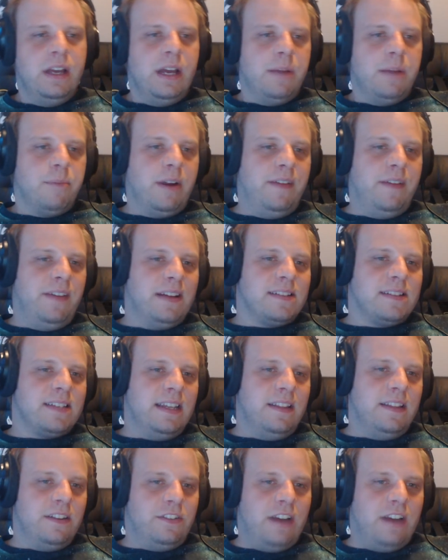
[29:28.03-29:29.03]

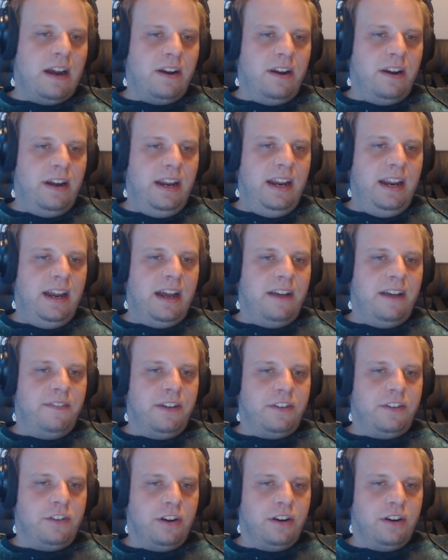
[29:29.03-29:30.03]
Previously, the charity of
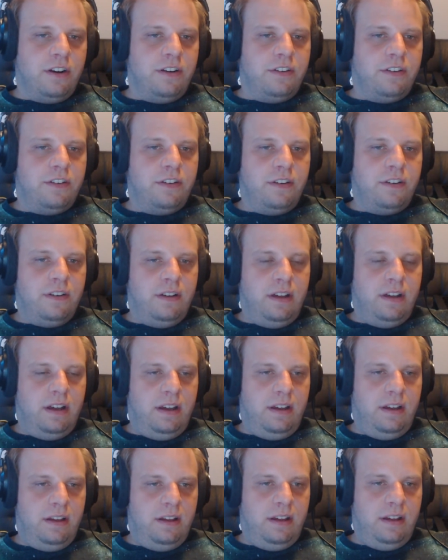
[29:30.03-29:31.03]
a church
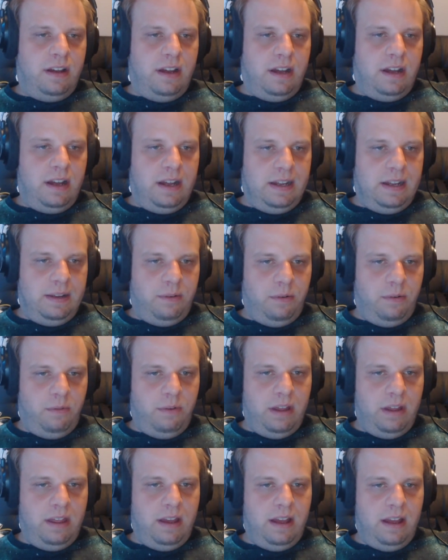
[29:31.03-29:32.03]

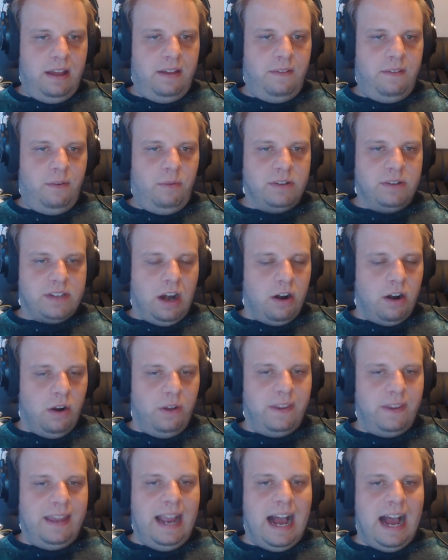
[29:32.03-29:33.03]
was our
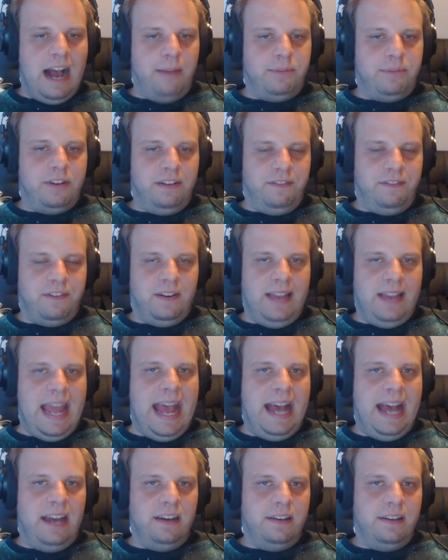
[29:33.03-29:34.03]
only option for
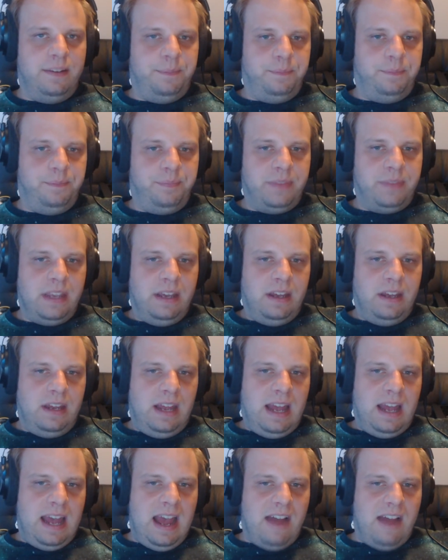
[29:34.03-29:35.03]
land.
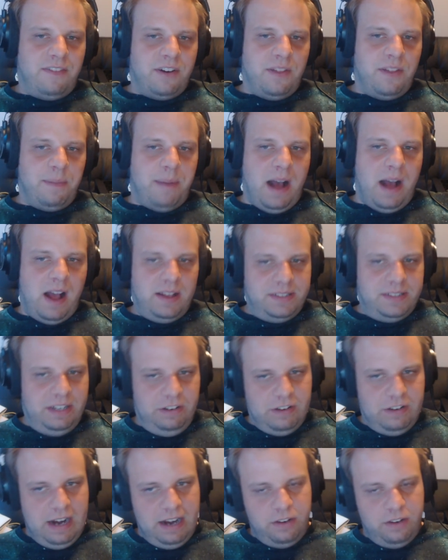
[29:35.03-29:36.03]
After the policy
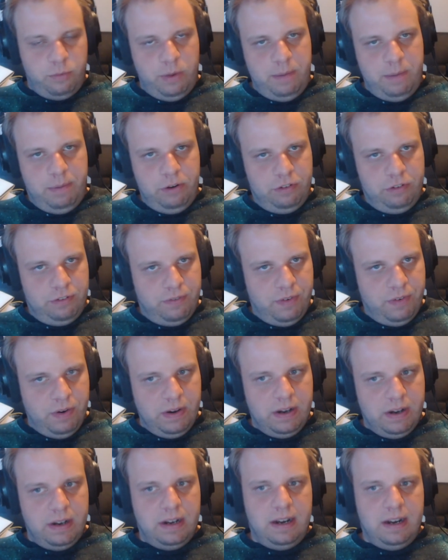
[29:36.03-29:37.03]
change we pushed
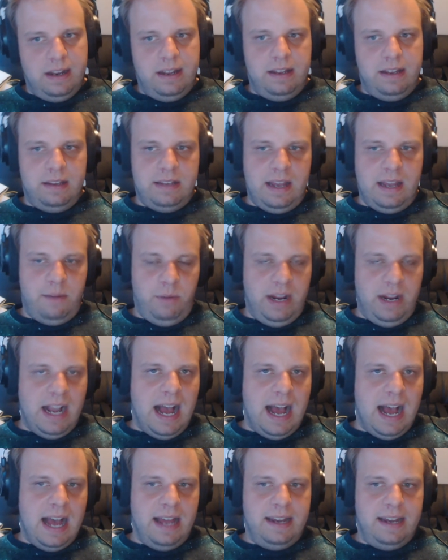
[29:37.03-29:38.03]
for and we
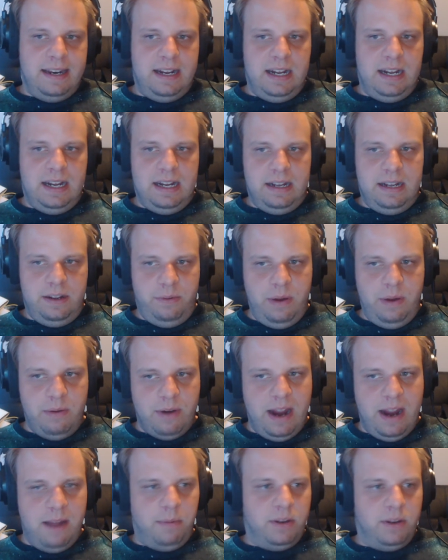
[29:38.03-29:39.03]
got, we
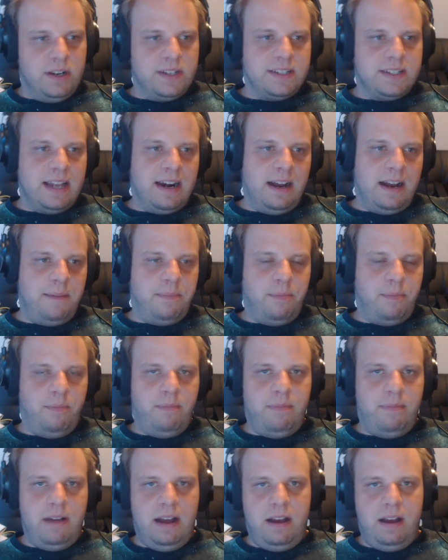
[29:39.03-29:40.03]
were able to set up
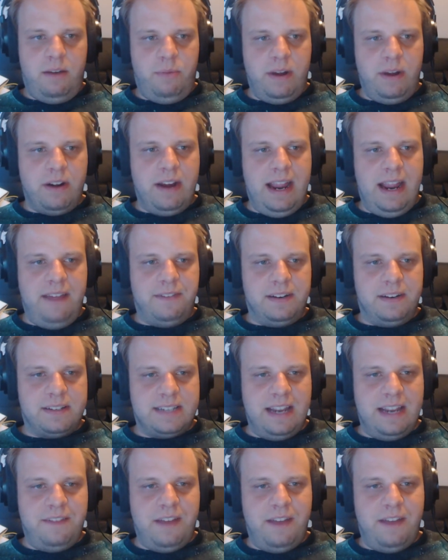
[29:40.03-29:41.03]
Winter Haven,
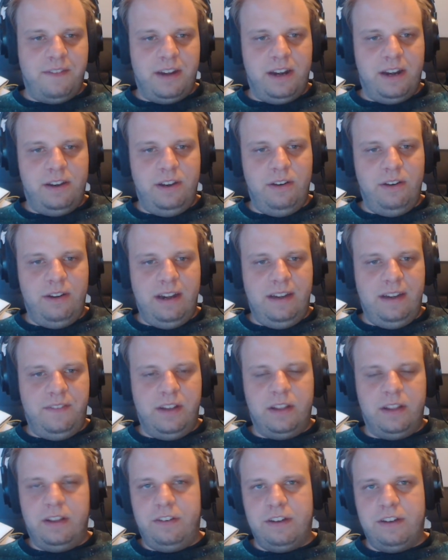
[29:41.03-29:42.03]
Safe Haven, and Unity
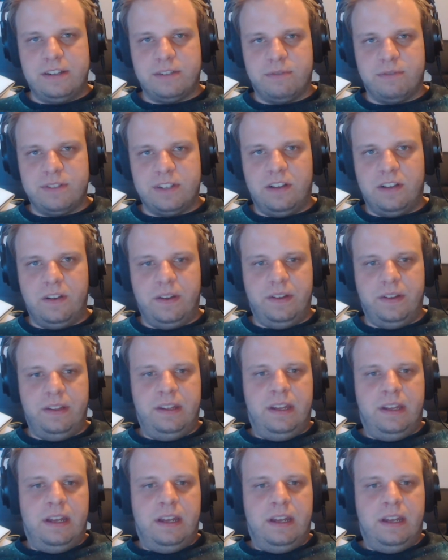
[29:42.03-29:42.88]
Village as a result.